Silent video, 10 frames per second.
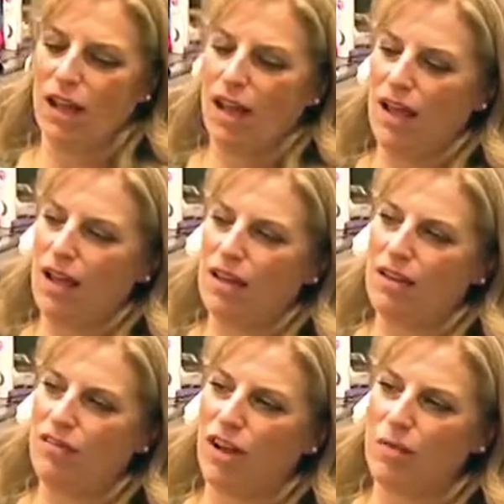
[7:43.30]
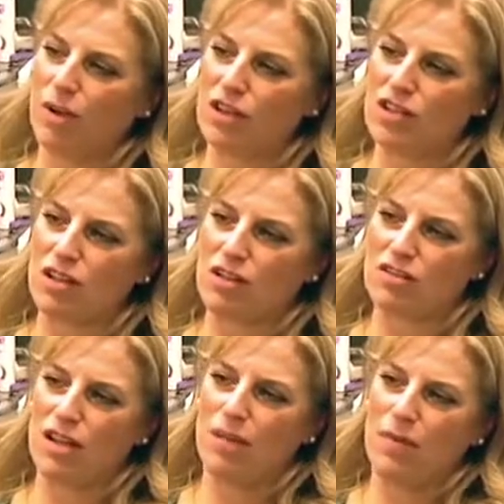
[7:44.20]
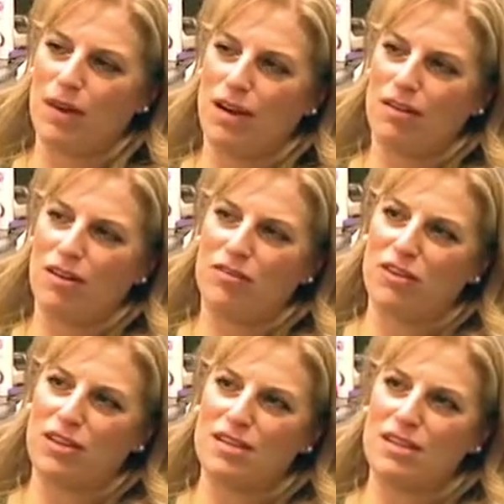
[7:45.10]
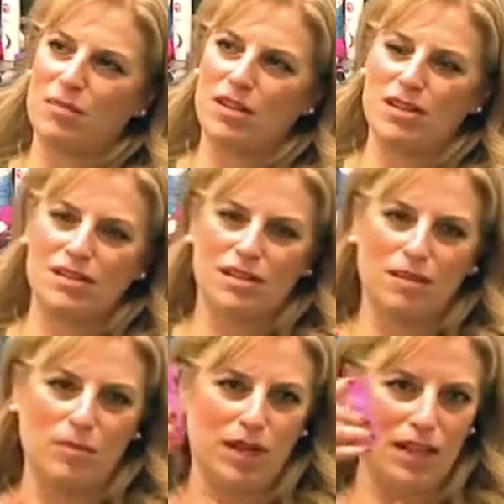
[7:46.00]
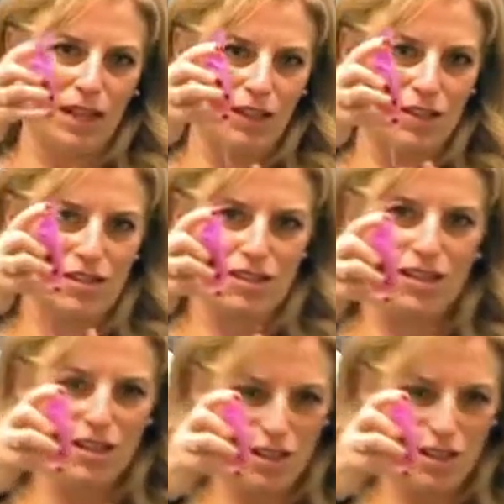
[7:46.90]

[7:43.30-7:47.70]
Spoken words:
and the vibration goes up, and I don't know if you can see, but these little bunny ears